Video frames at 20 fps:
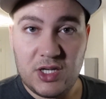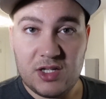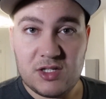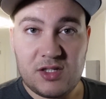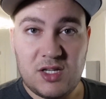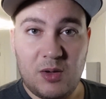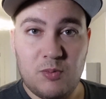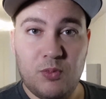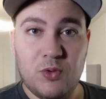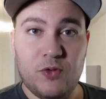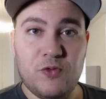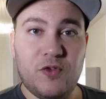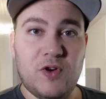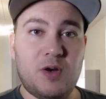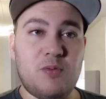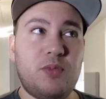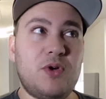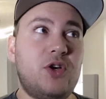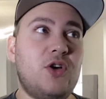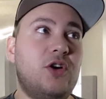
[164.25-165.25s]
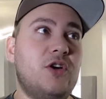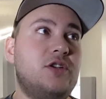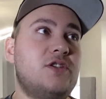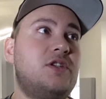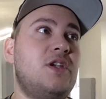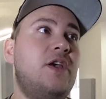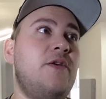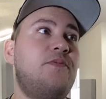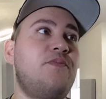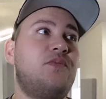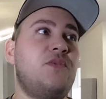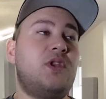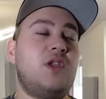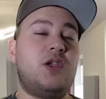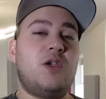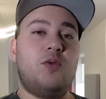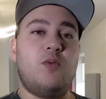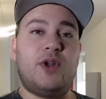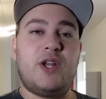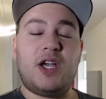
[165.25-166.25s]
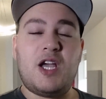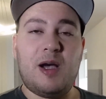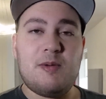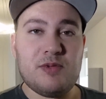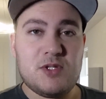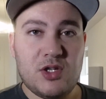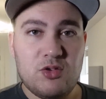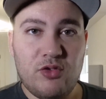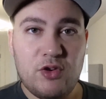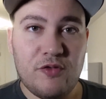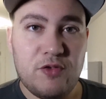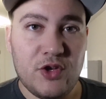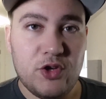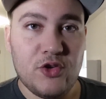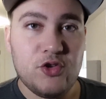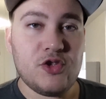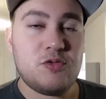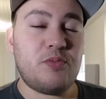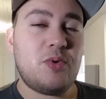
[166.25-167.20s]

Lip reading: a subwoofer, because when it comes to reviews,